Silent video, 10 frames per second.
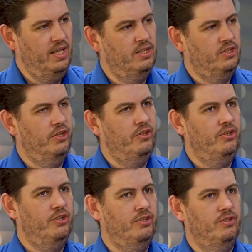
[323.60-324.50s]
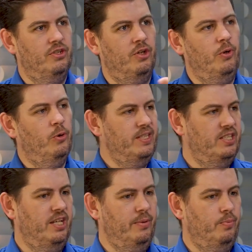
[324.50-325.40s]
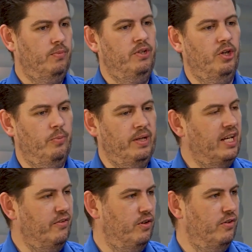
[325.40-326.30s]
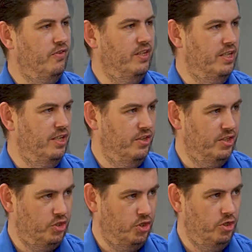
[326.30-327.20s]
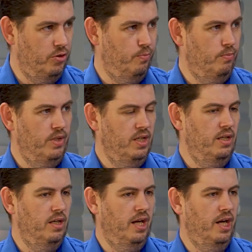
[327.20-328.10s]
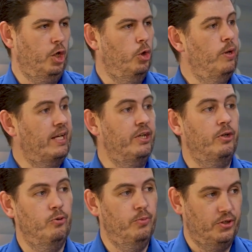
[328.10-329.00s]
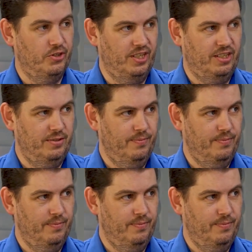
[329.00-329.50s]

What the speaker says: Yeah. So we always say, be careful of the term correcting room acoustics.